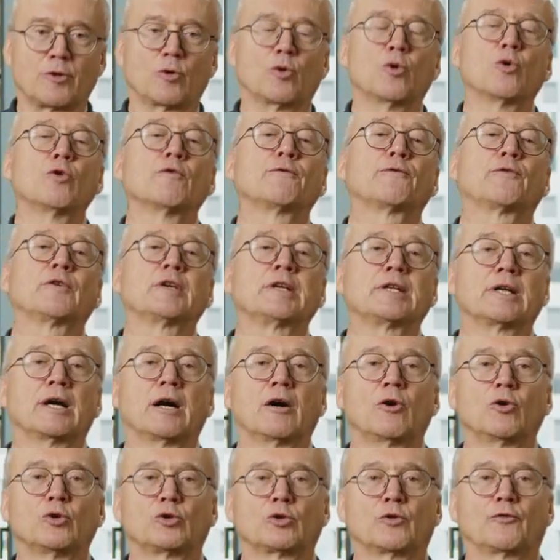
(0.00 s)
the whole feeder
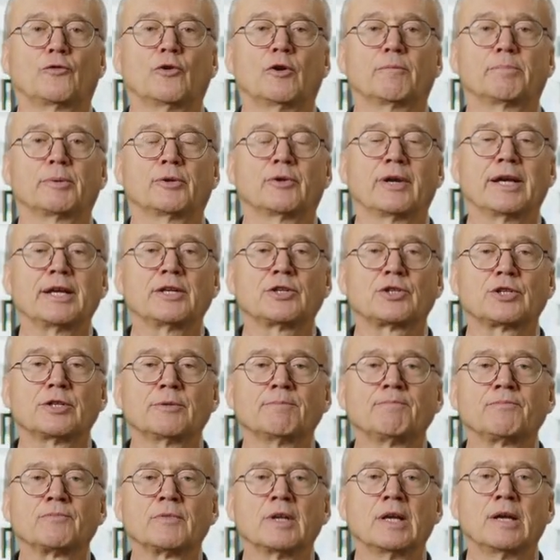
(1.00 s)
out of
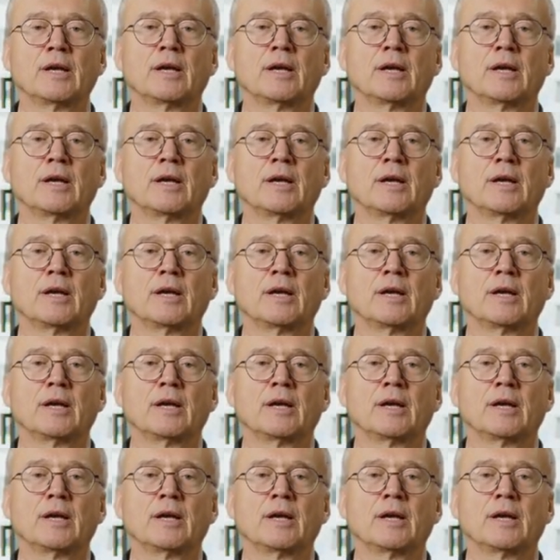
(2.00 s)
operation,